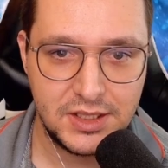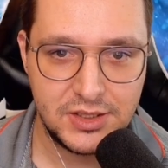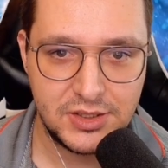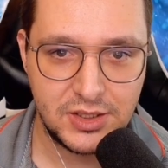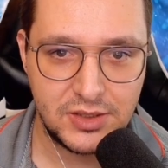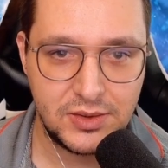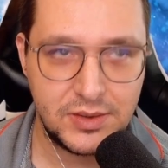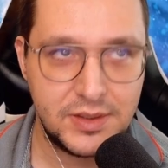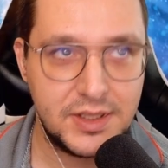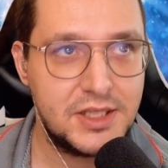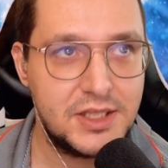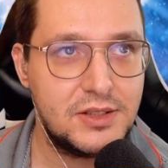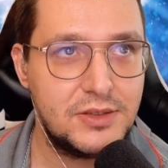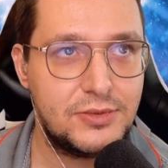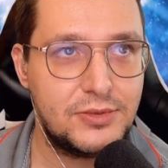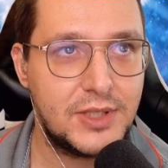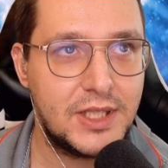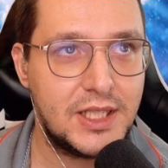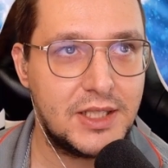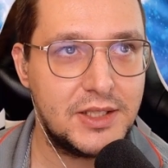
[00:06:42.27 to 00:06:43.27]
So this is the
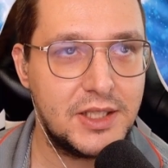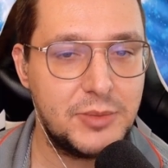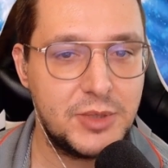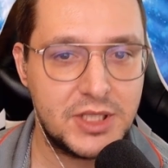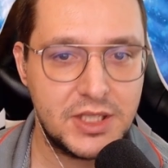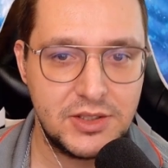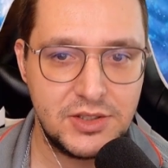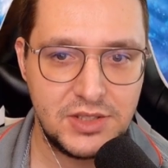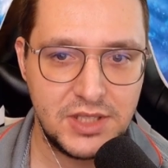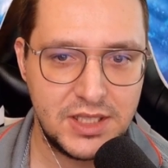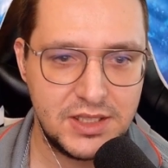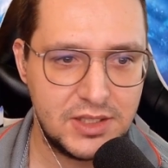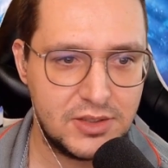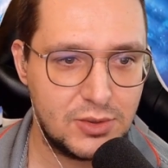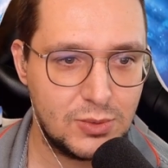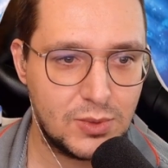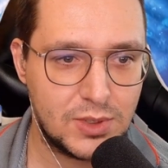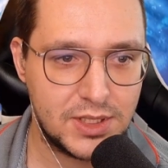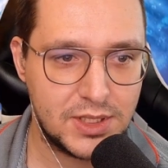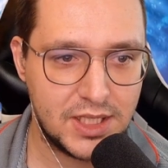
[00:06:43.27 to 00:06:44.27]
file name. You can change it
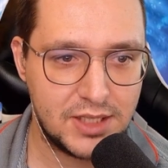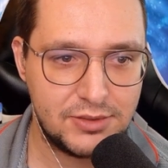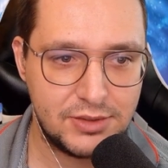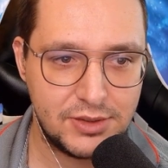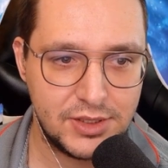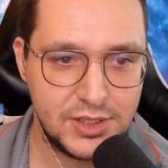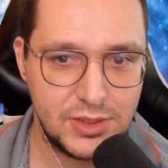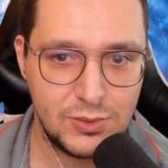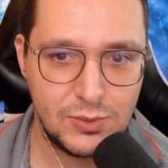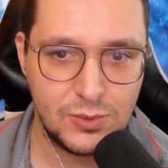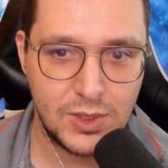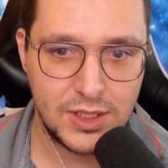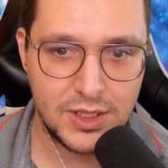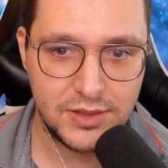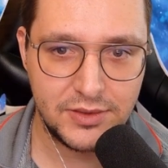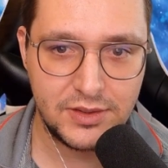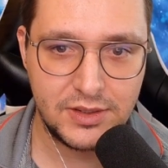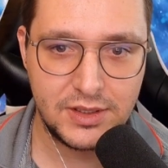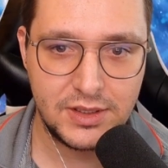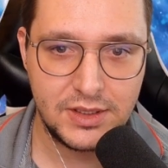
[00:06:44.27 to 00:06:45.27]
to whatever you
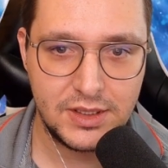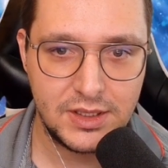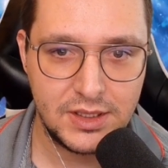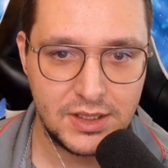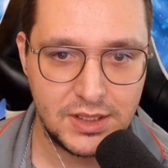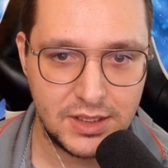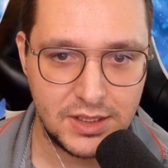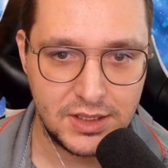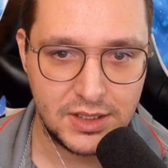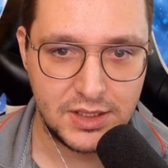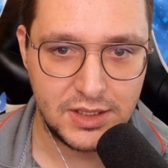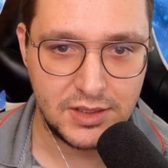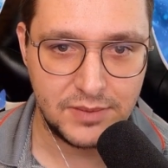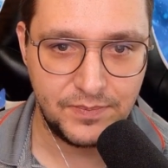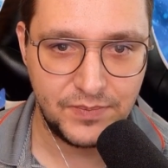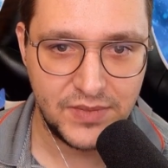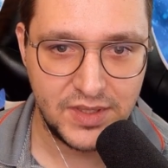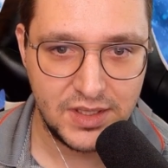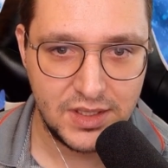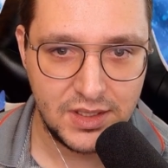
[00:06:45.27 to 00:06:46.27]
want.
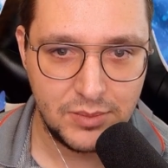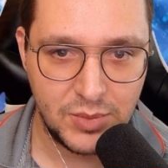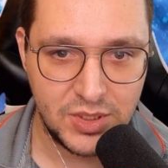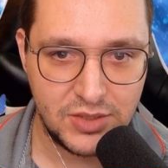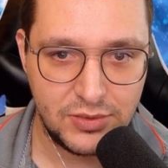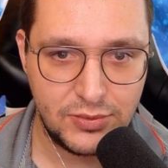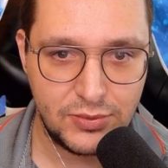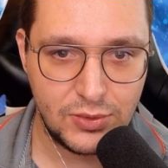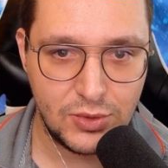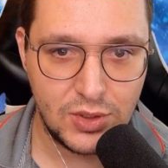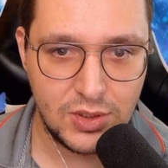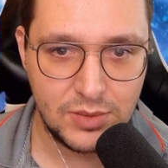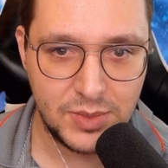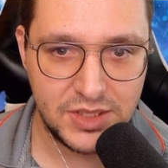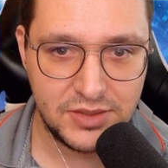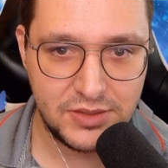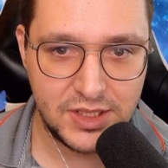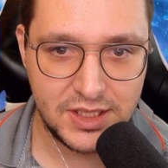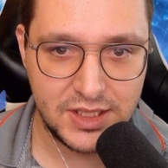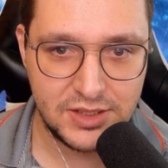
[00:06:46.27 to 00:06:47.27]
But the
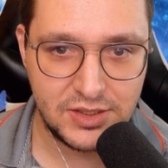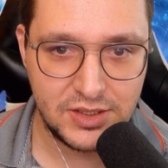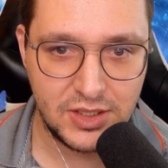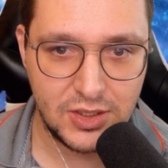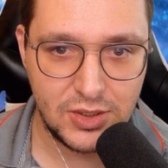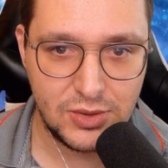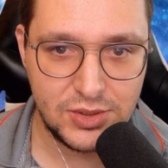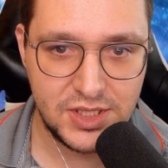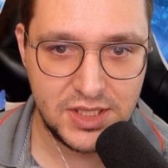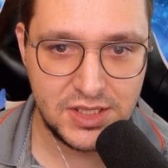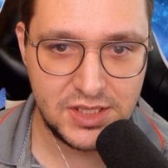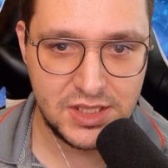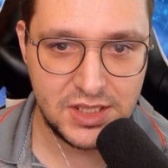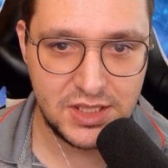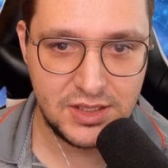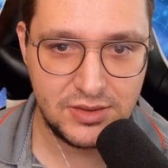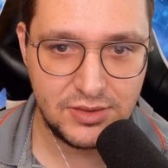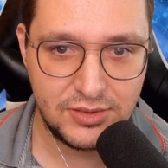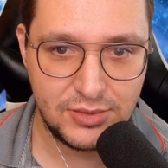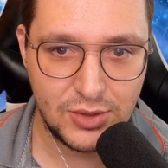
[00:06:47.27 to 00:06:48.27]
format is the
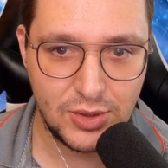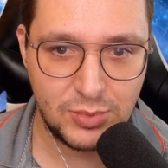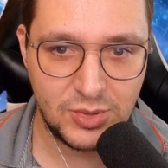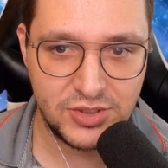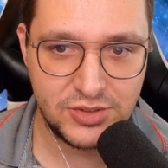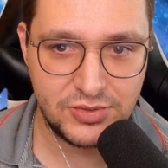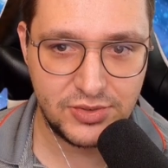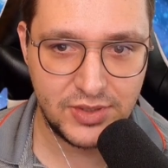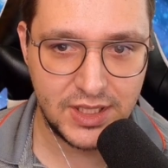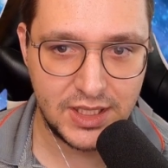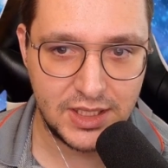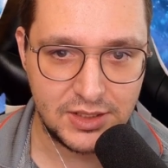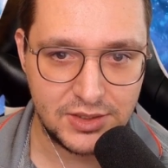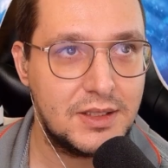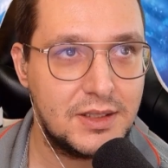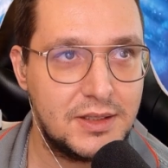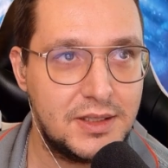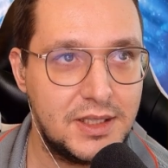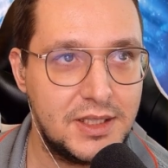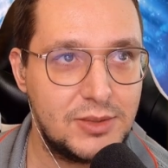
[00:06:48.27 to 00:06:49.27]
OGG Verbose files.
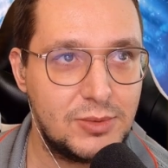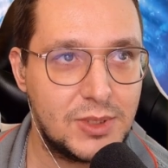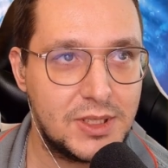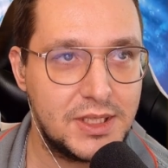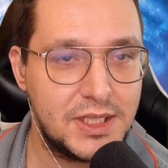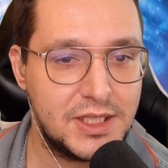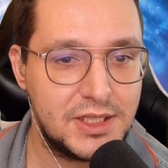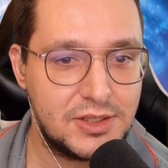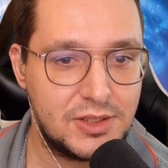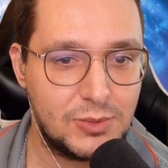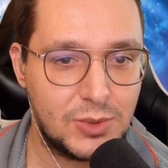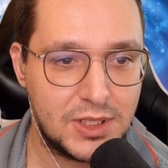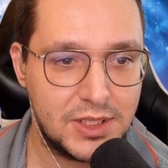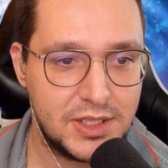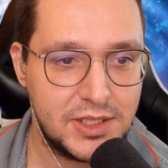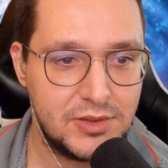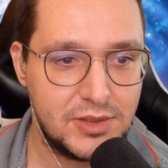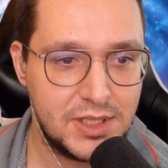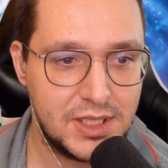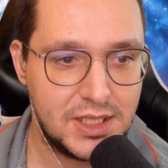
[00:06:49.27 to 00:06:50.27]
This one is the one
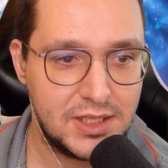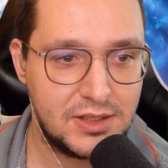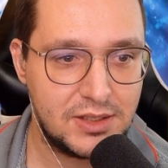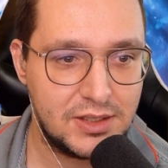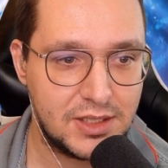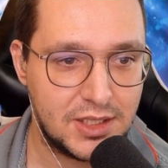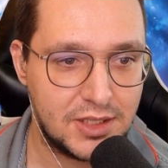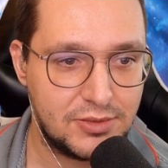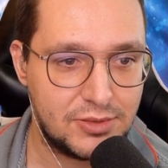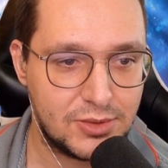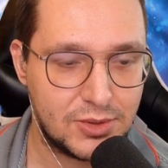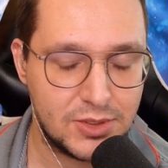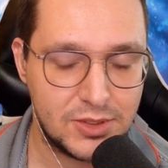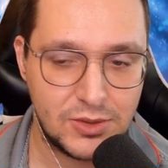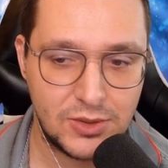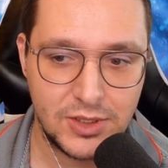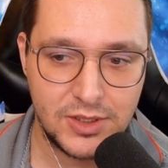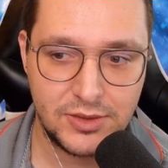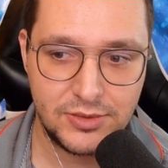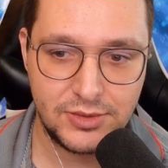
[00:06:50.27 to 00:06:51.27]
you need in
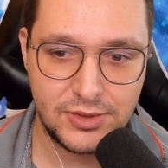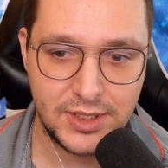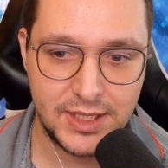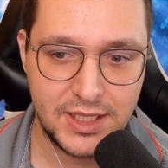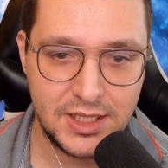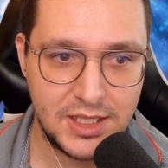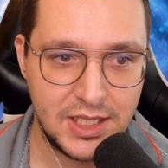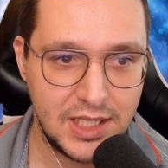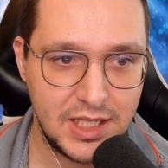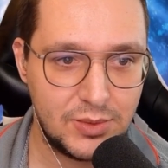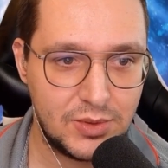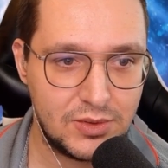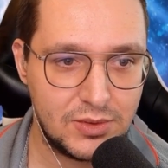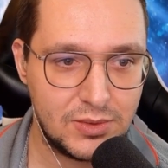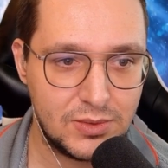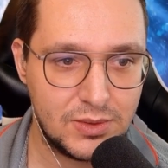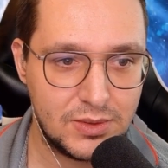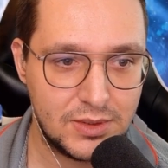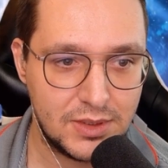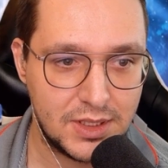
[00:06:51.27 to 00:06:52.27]
order for in-game
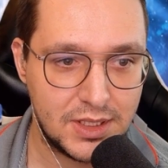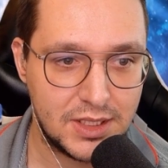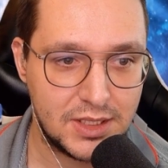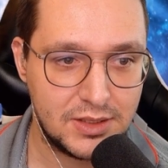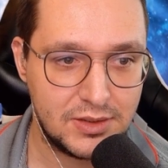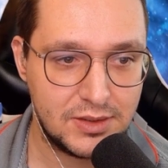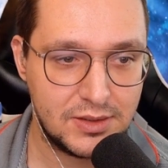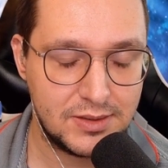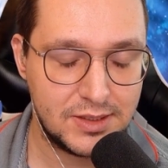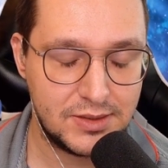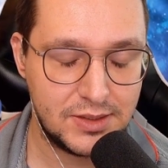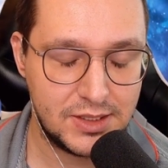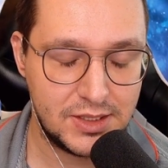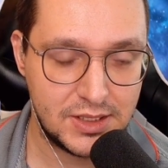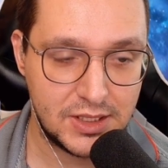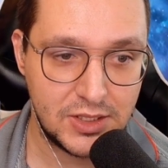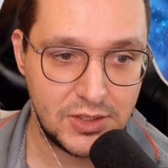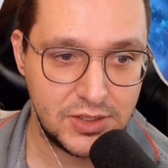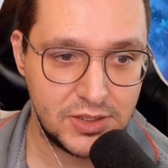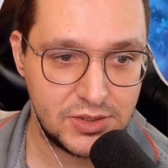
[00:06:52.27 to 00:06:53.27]
to the
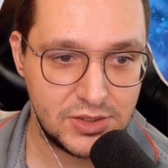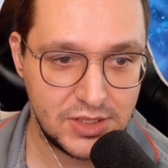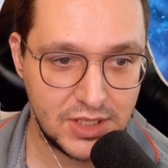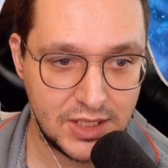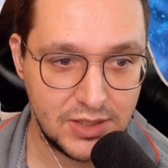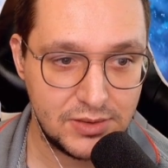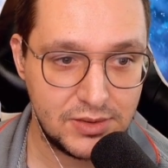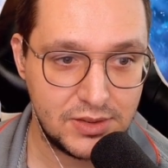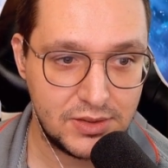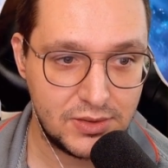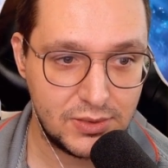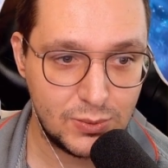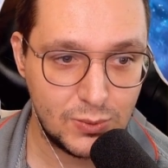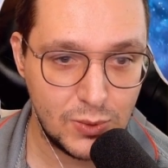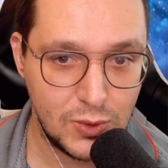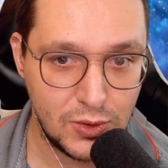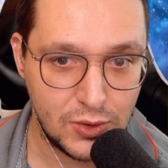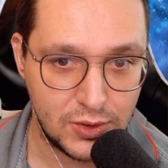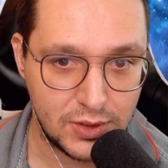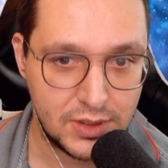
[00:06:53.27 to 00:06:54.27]
audio sound to
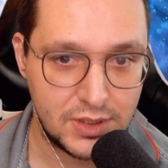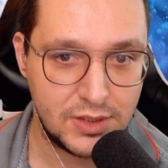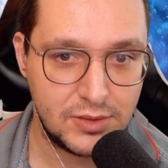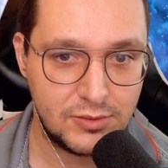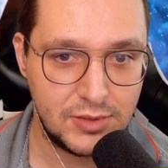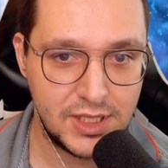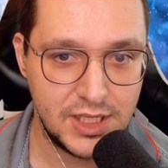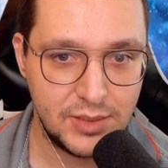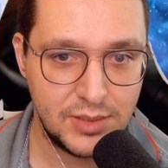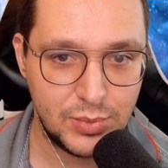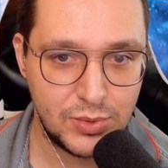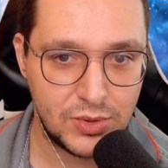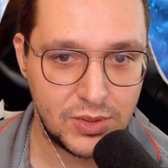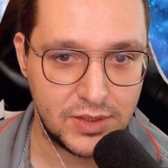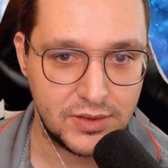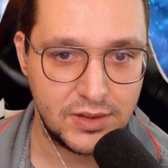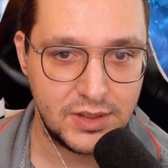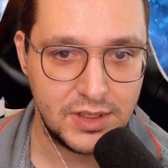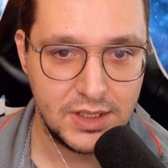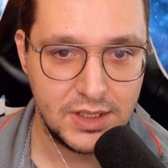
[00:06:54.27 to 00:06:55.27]
work. Really
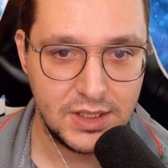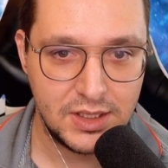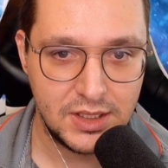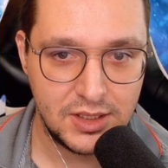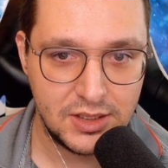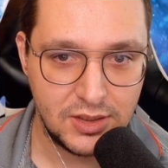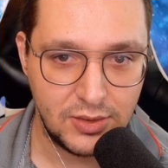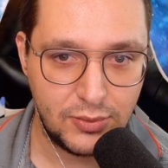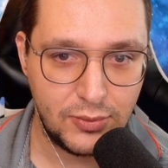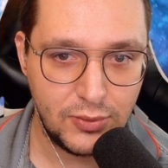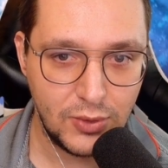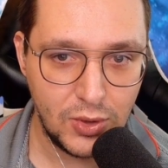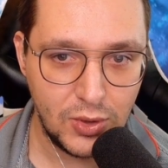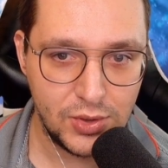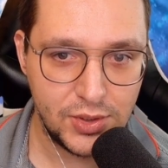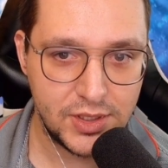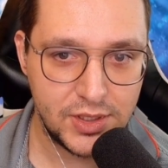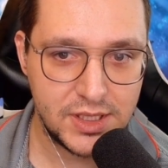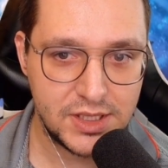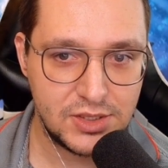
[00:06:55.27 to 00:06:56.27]
important. The
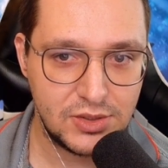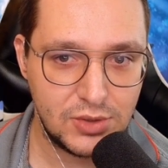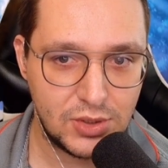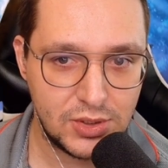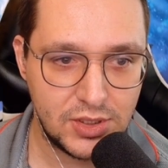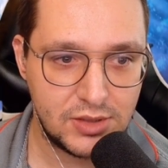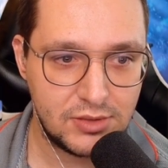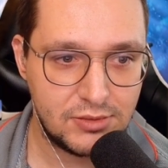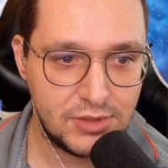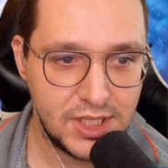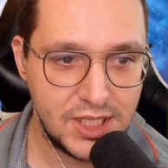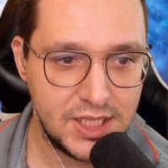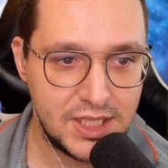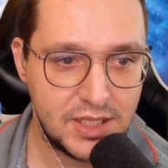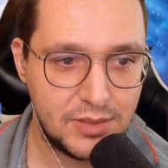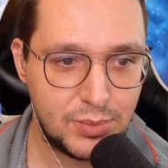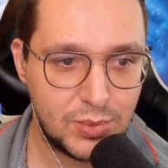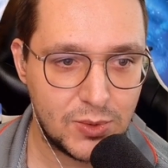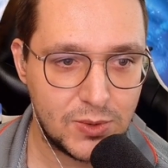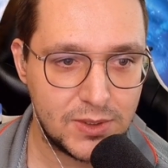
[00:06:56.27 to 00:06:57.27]
folder is another really
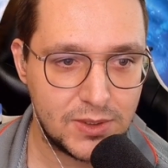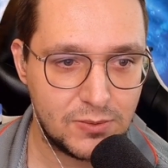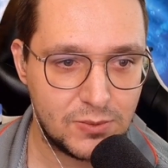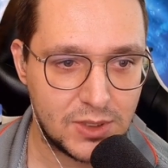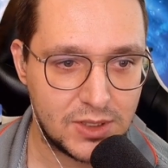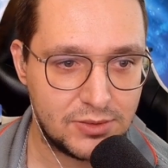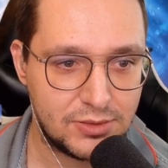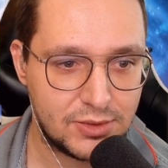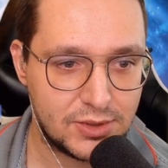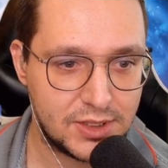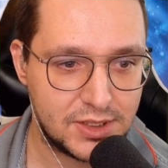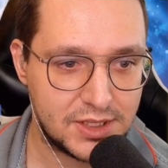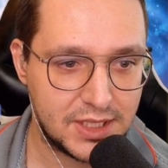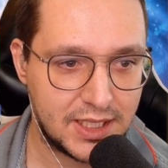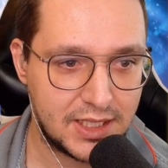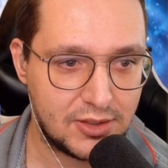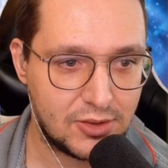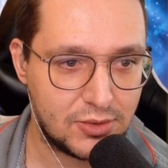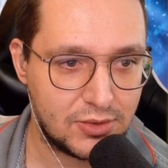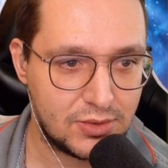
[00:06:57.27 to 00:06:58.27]
important one for this
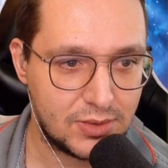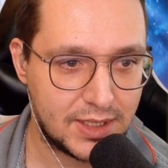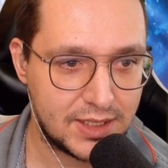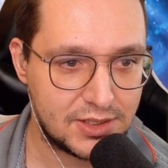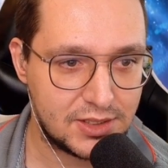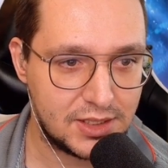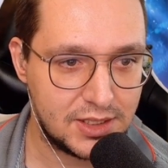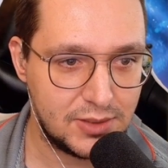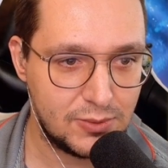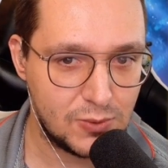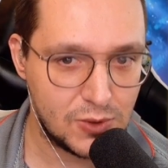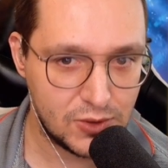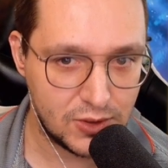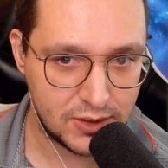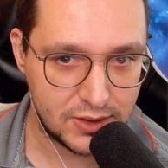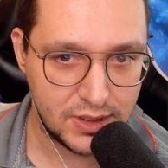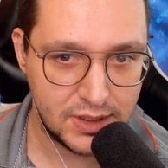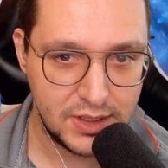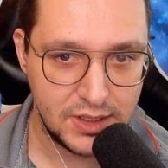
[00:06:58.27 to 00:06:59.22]
add-on to actually work.